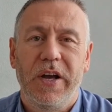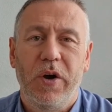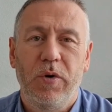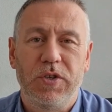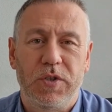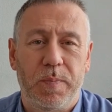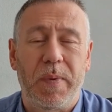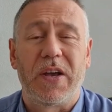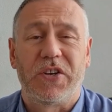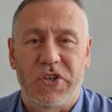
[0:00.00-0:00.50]
who
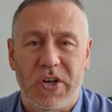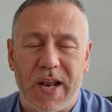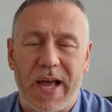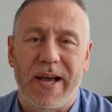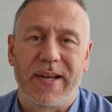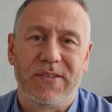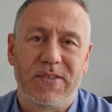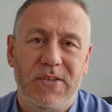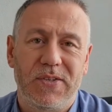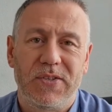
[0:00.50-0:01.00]

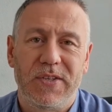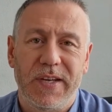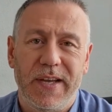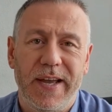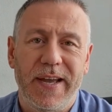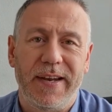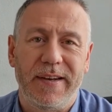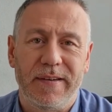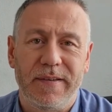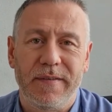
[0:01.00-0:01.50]
specializes
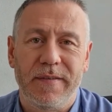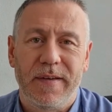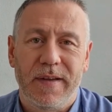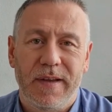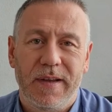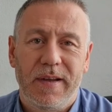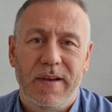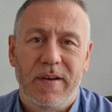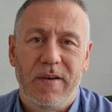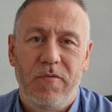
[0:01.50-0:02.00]
in
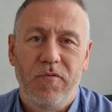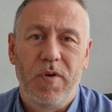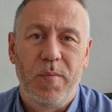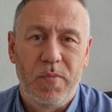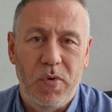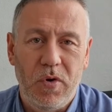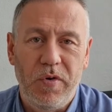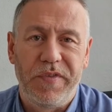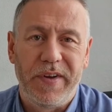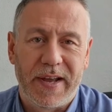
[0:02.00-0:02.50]

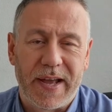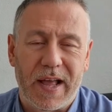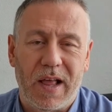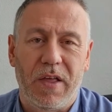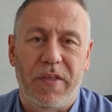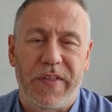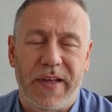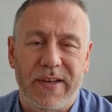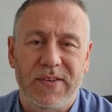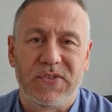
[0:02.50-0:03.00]
removing
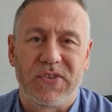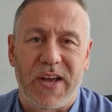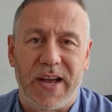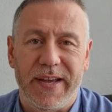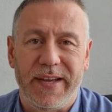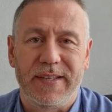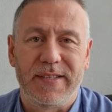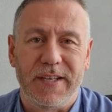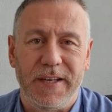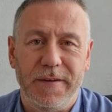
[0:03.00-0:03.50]
health
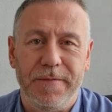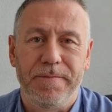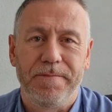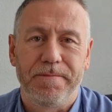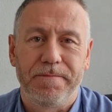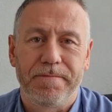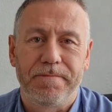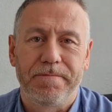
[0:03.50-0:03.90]
anxiety